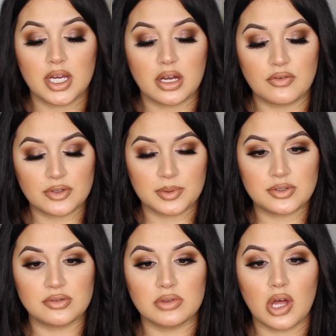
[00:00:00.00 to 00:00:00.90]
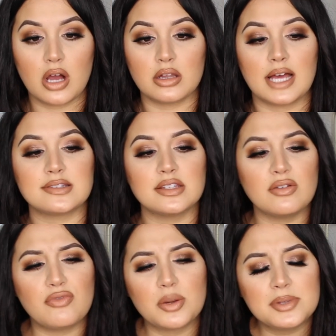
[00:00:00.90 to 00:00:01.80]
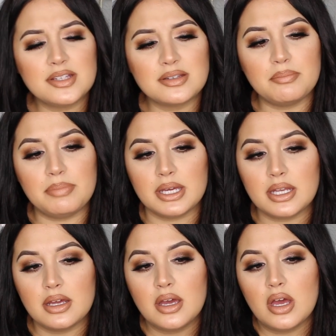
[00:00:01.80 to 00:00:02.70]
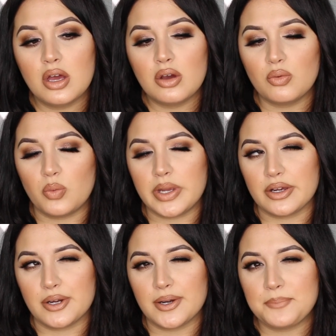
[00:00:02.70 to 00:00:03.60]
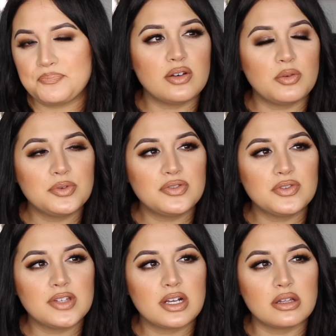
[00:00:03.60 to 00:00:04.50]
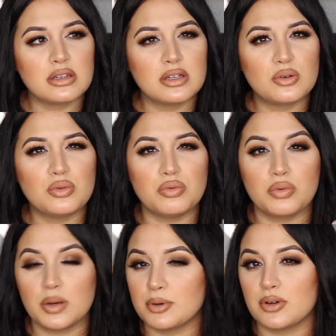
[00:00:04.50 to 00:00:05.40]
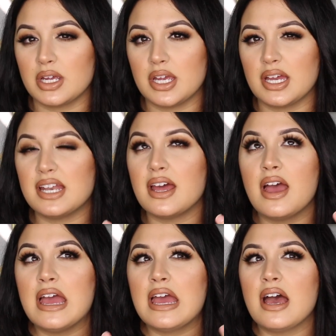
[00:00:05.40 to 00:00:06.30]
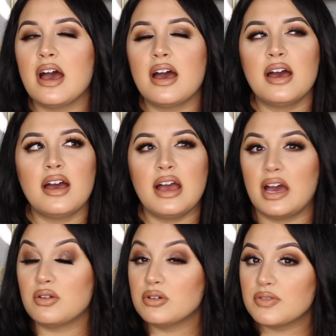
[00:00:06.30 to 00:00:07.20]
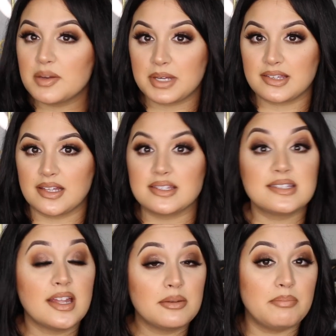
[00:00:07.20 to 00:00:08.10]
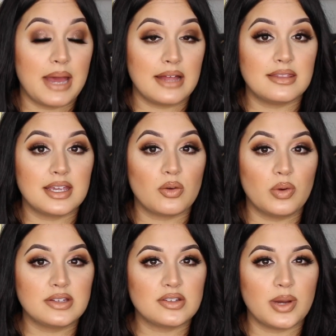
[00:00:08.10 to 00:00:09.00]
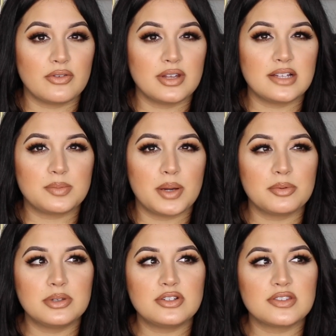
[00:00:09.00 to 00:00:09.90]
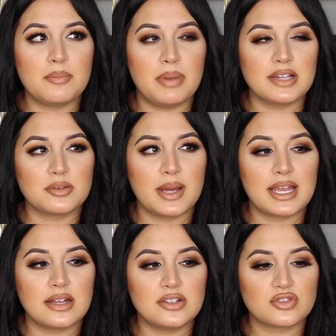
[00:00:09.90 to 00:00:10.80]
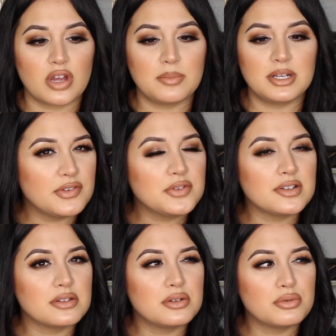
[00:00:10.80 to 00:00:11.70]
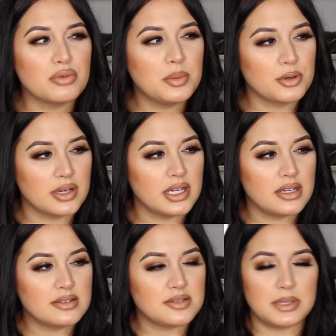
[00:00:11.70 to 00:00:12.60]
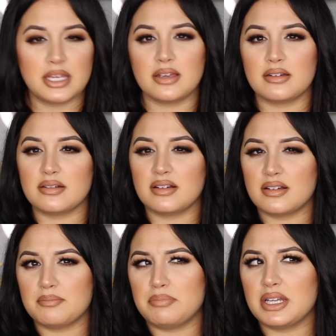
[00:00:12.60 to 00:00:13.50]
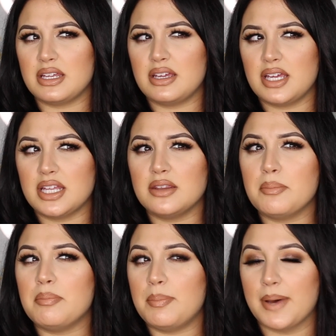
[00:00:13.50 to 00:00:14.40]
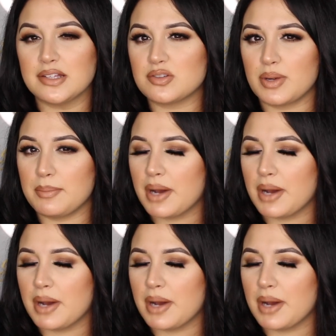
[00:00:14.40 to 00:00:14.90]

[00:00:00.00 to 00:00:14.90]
Very comfortable too, long lasting. The formula's a bit weird. It almost feels like a little rubbery and I don't know if that makes sense. It's not a bad thing whatsoever. That's probably just the best way I can describe it. it feels a little rubbery to me but in the best way